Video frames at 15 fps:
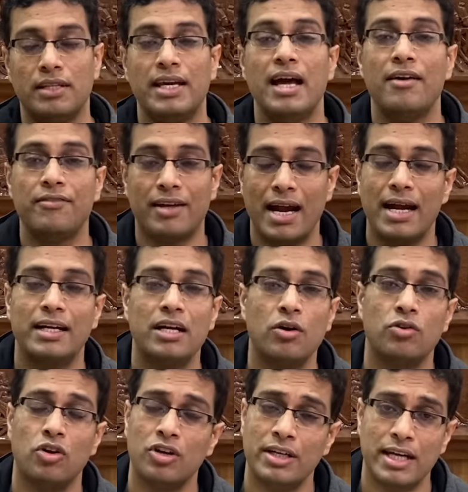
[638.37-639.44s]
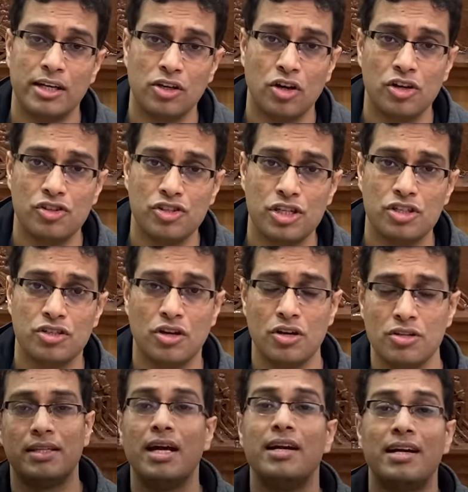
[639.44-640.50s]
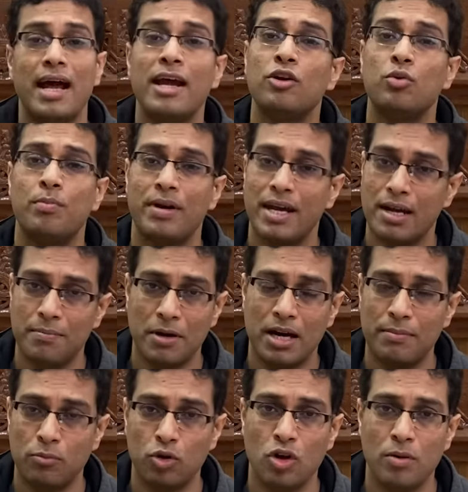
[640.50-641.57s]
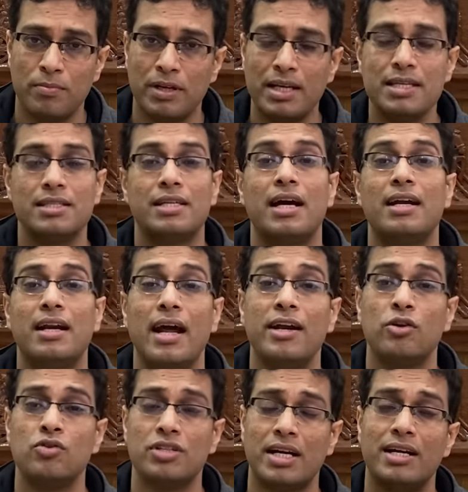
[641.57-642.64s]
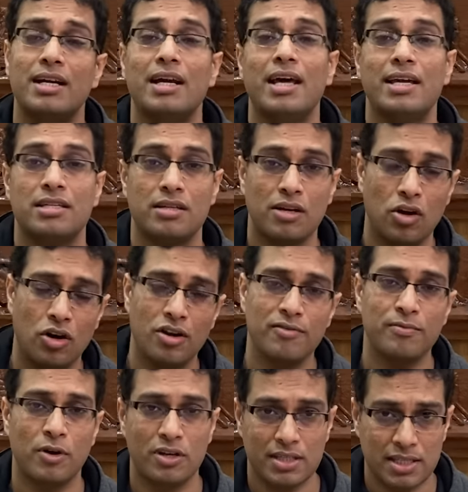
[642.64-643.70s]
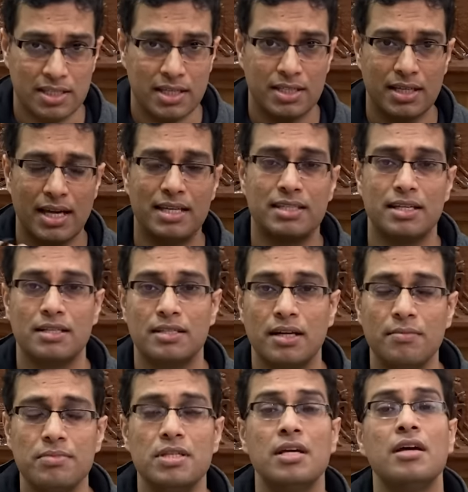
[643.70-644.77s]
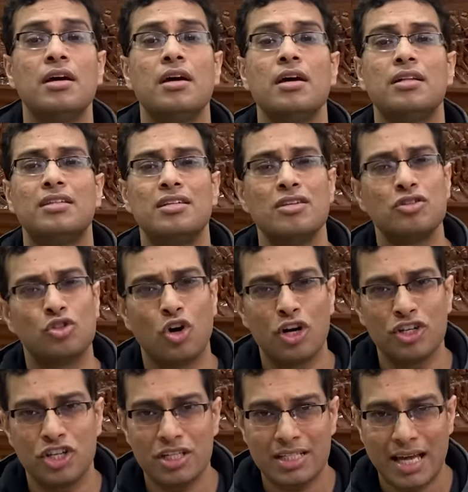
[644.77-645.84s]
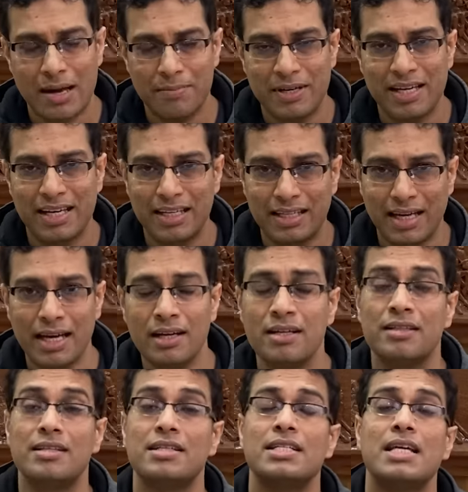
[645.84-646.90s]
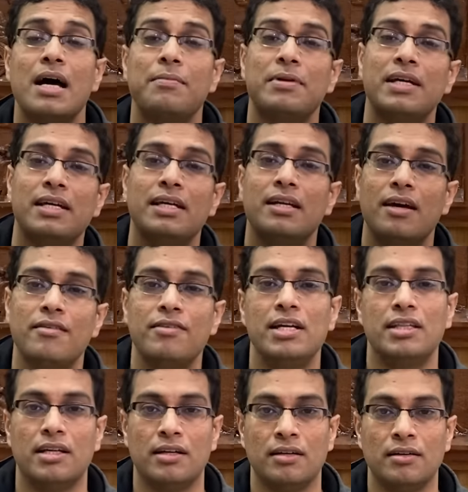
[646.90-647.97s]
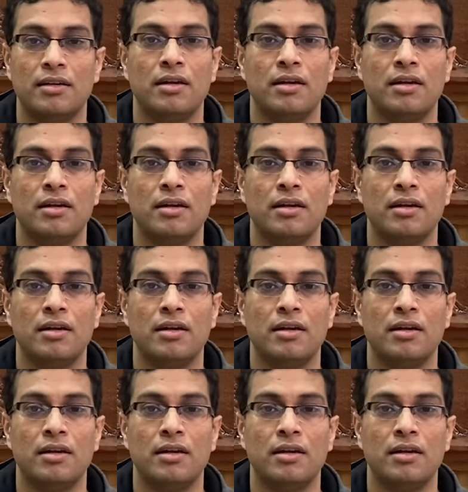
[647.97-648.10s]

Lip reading: they have cracked down on technology stock. They are trying to break apart monopolies. They are trying to centralize a lot of processes and systems. This is not just happening in tech. This is happening in everything.